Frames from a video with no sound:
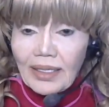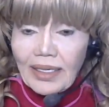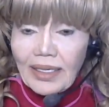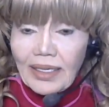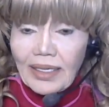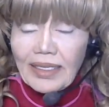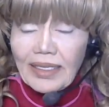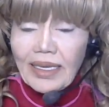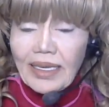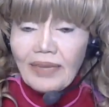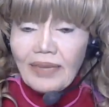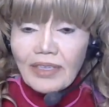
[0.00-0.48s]

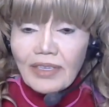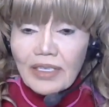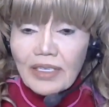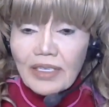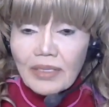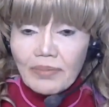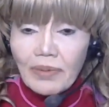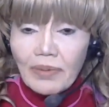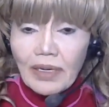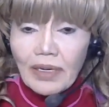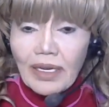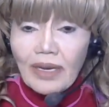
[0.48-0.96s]

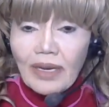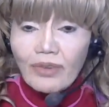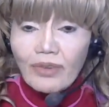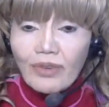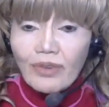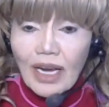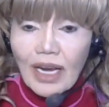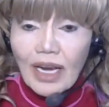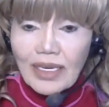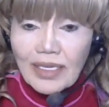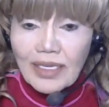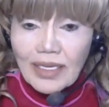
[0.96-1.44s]
inevitably
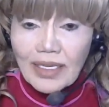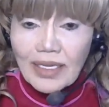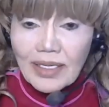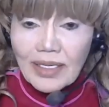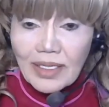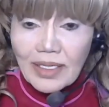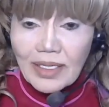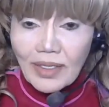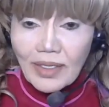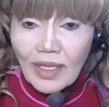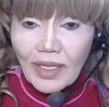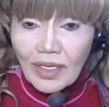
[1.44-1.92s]

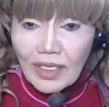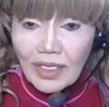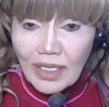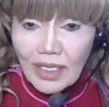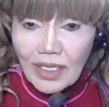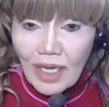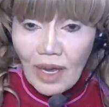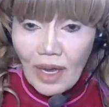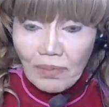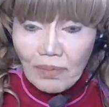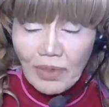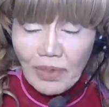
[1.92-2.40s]
rises to the
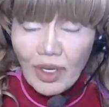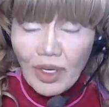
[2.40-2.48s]
top?